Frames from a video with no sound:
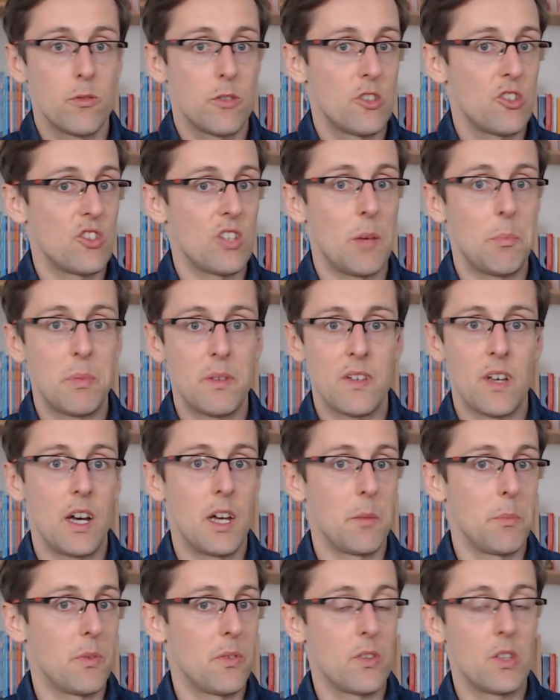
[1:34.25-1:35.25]

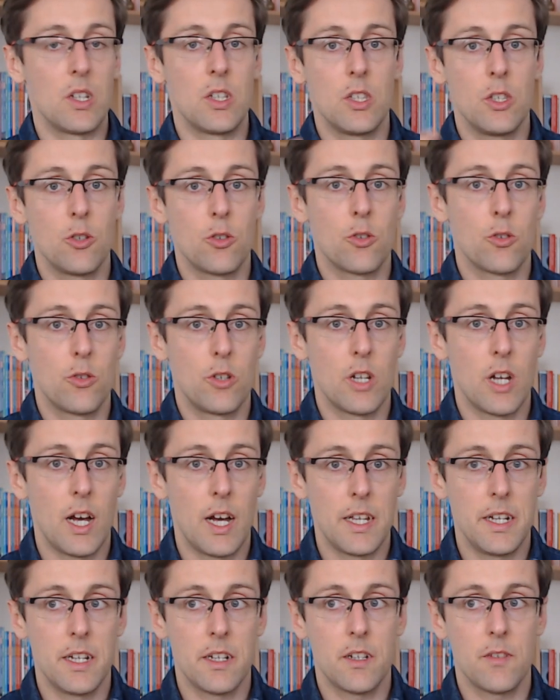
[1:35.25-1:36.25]
subtypes that you could
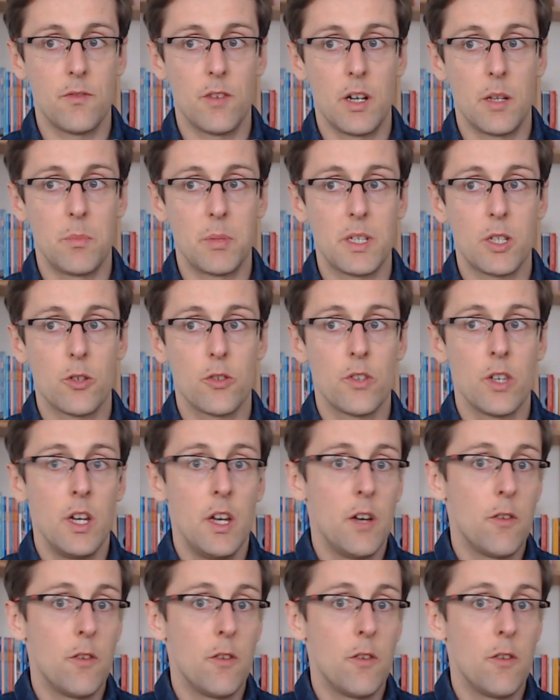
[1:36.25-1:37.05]
identify, because,